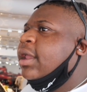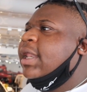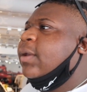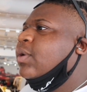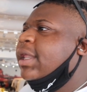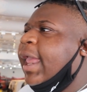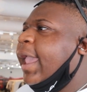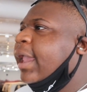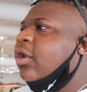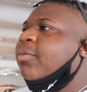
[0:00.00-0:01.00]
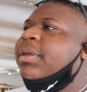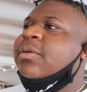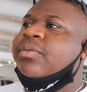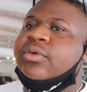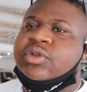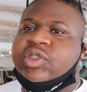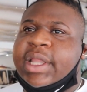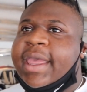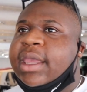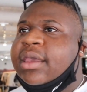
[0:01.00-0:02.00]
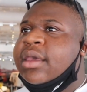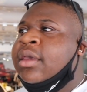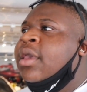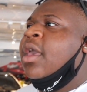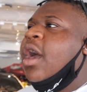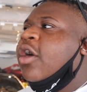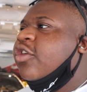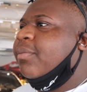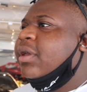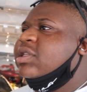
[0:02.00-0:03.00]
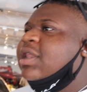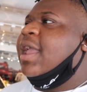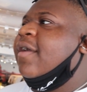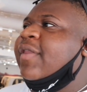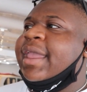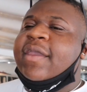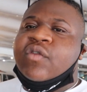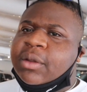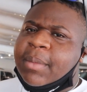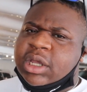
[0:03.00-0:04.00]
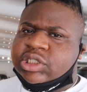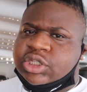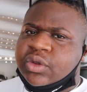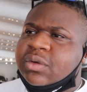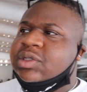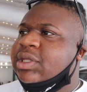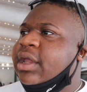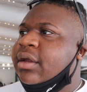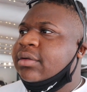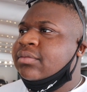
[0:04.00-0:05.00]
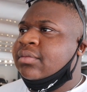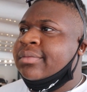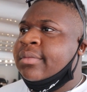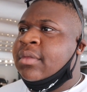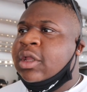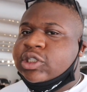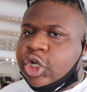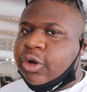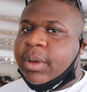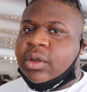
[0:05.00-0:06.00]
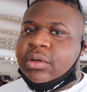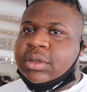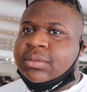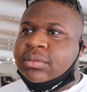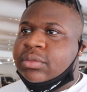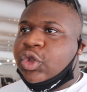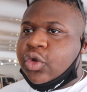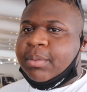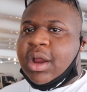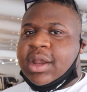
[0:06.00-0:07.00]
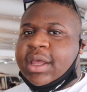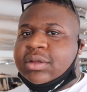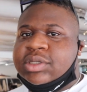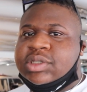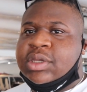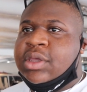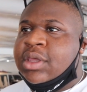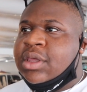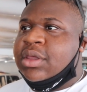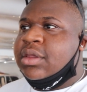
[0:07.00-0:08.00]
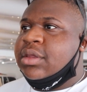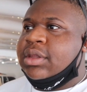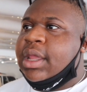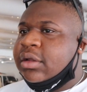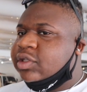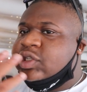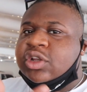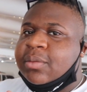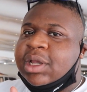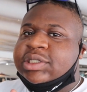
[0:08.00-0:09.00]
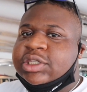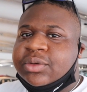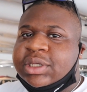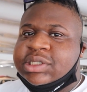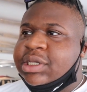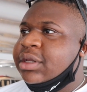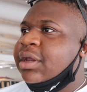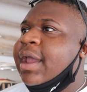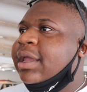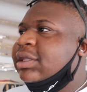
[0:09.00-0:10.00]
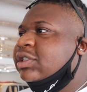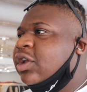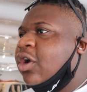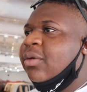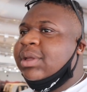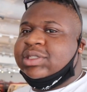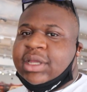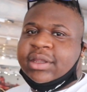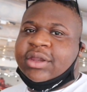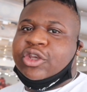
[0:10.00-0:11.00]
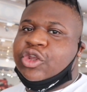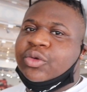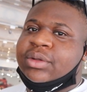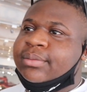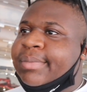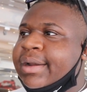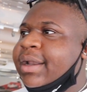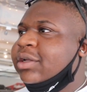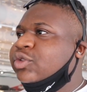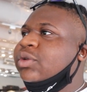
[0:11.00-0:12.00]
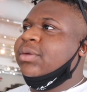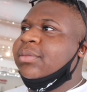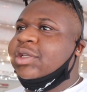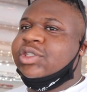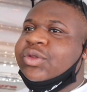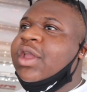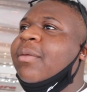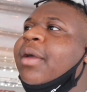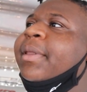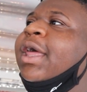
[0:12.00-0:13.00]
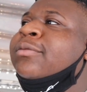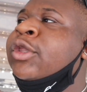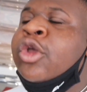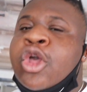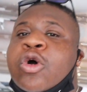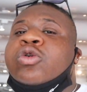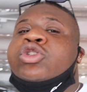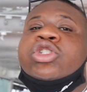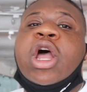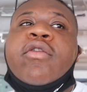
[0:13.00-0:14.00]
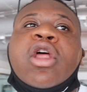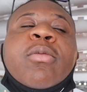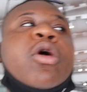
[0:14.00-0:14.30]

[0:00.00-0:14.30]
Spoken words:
They wouldn't hate on people's like other builds that they have. Like even the Mazda 3 was there, turboed, doing burnouts. And I don't see no Mazda 3s here at these car meets down here doing burnouts with a Mazda 3. Everybody be like, "What you driving that